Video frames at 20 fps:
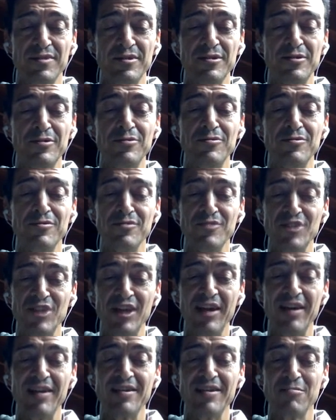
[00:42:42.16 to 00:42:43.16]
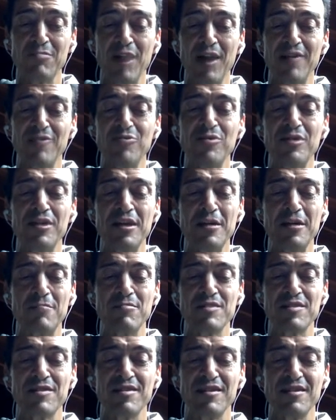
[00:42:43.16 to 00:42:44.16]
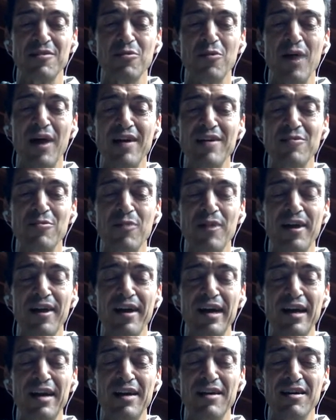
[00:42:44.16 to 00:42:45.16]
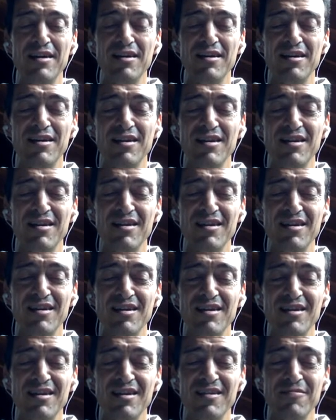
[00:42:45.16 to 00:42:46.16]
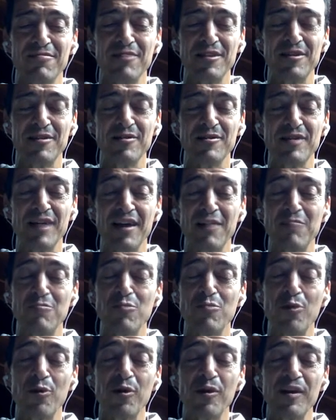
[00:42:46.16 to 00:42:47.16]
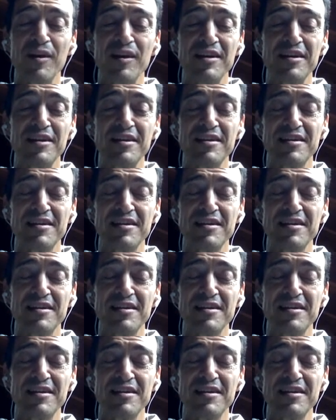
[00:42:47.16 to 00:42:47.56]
to chase my dreams in a wise way because I am worth it.